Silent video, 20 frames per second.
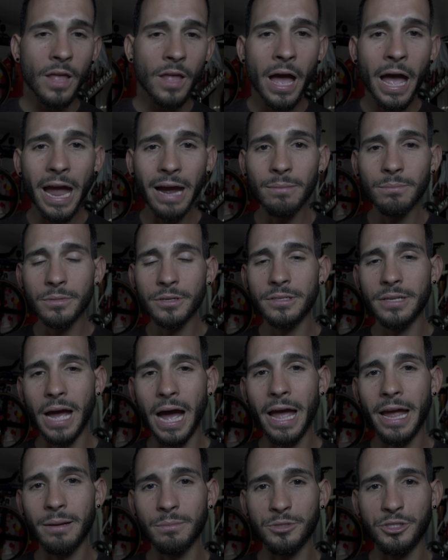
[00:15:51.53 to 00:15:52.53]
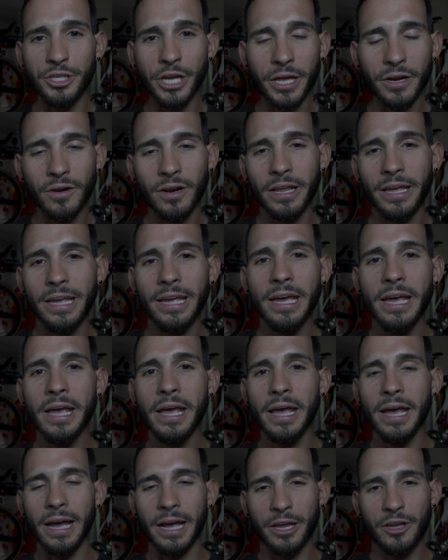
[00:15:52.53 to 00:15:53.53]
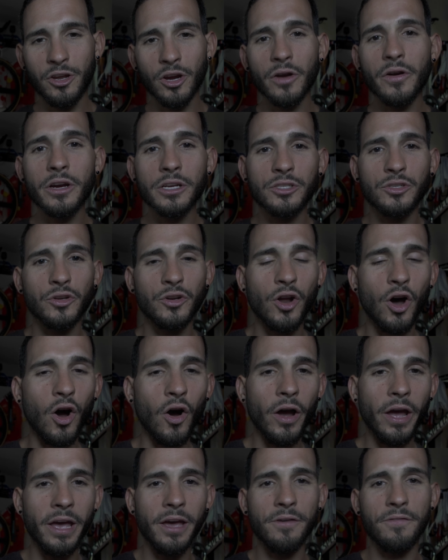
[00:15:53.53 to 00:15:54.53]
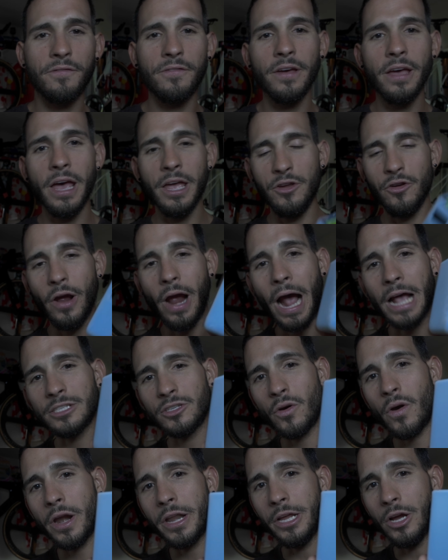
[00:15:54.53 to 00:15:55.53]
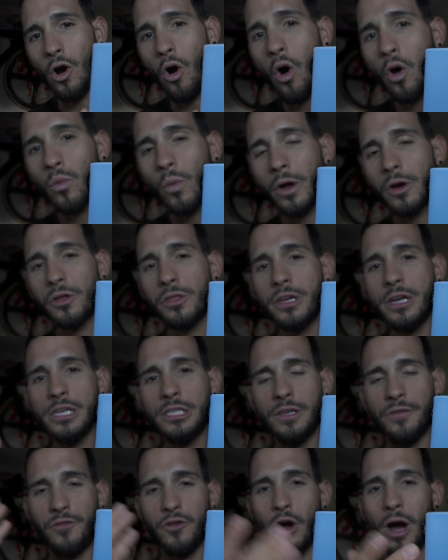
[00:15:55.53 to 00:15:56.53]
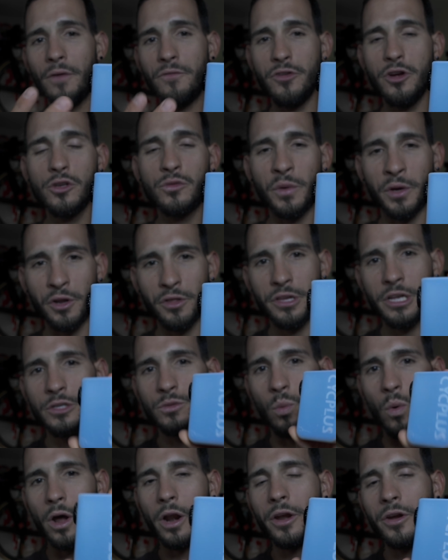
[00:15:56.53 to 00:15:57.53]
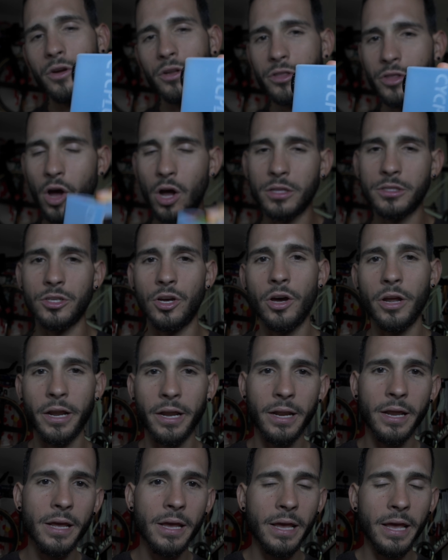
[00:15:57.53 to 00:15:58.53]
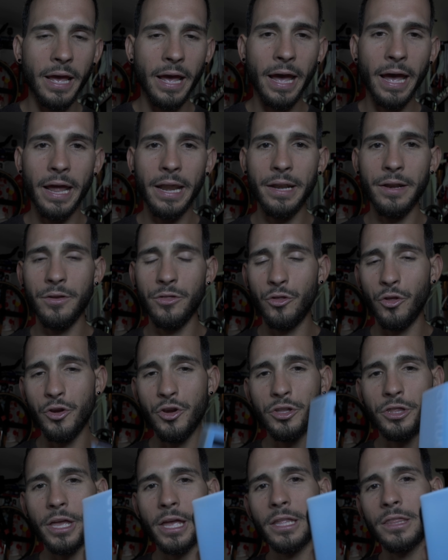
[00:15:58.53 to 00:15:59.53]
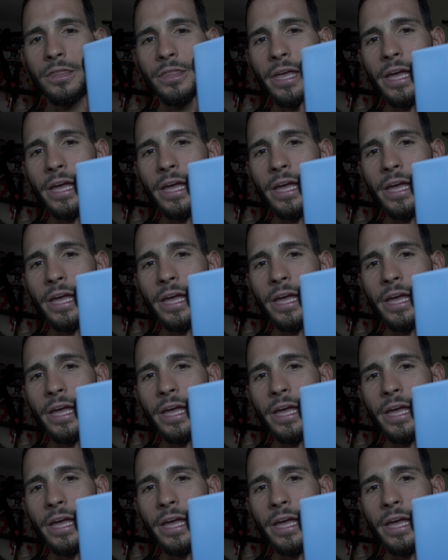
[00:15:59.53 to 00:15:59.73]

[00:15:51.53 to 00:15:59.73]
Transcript: I am generally curious to know if you guys already own one of these, if you have used one of these, what are your thoughts on it, and do you think